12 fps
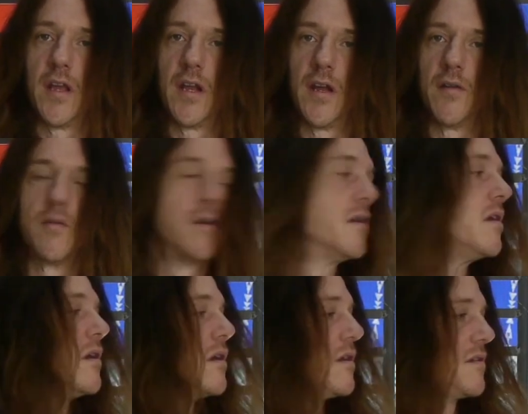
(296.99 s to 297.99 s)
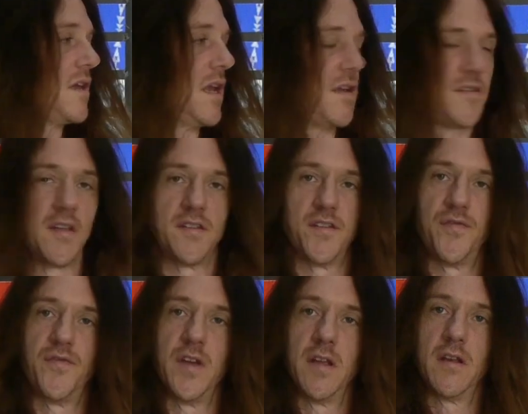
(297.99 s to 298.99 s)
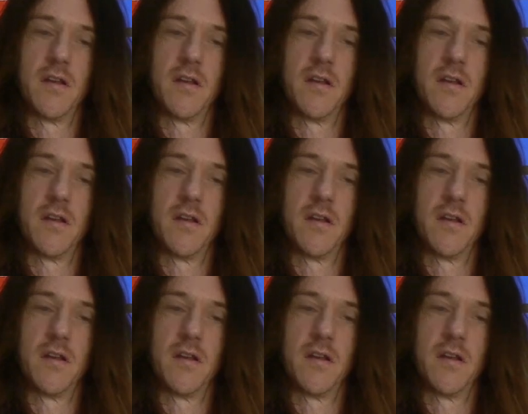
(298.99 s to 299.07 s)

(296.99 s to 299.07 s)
It's getting things to fit